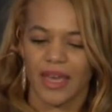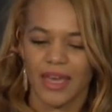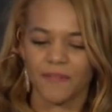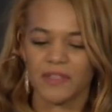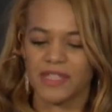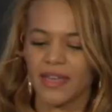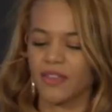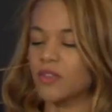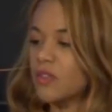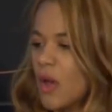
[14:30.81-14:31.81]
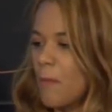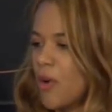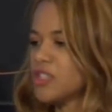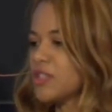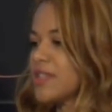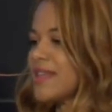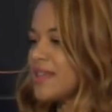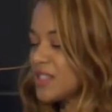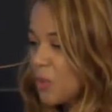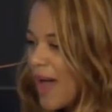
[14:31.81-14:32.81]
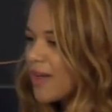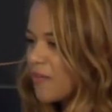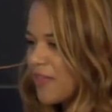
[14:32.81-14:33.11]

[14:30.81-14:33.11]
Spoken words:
If you take the modulus squared of